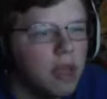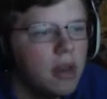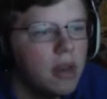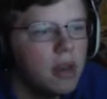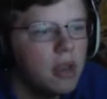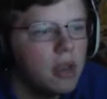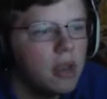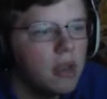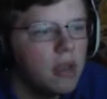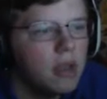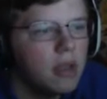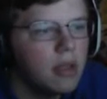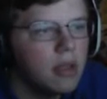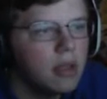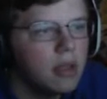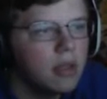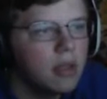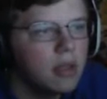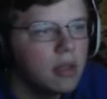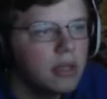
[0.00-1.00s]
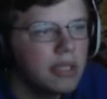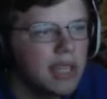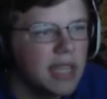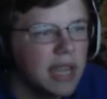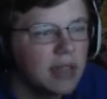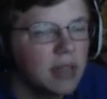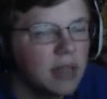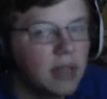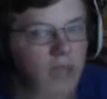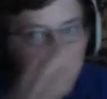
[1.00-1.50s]
up ahead,
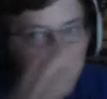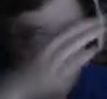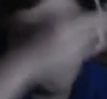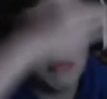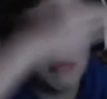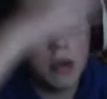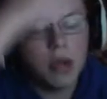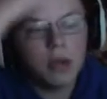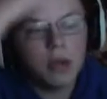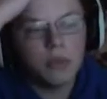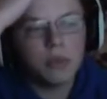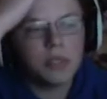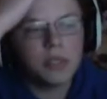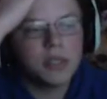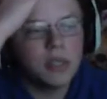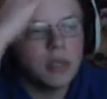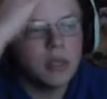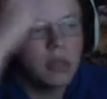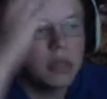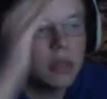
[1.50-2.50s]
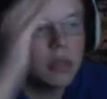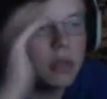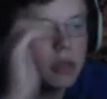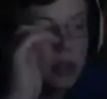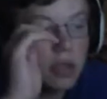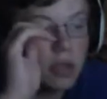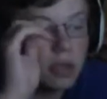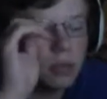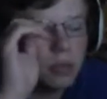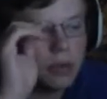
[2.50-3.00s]
technically, but we're still,
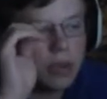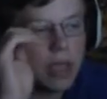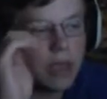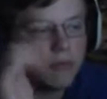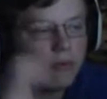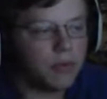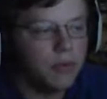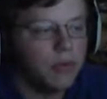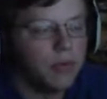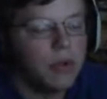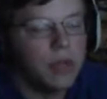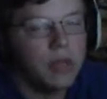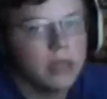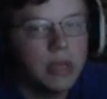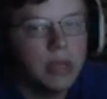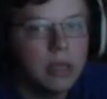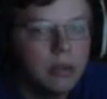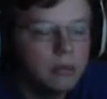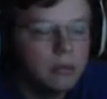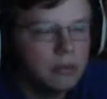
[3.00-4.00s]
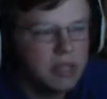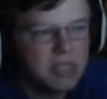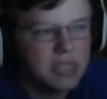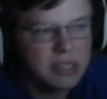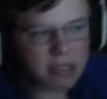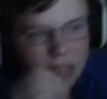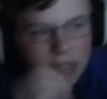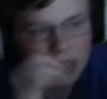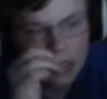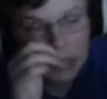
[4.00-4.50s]
we have a really
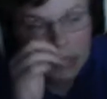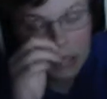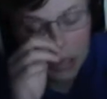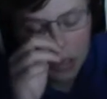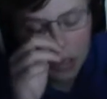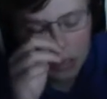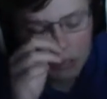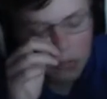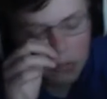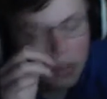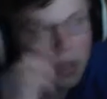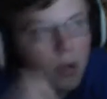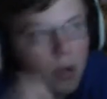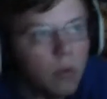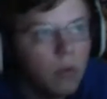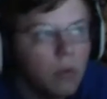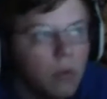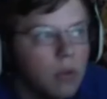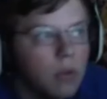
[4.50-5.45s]
decent lead on him.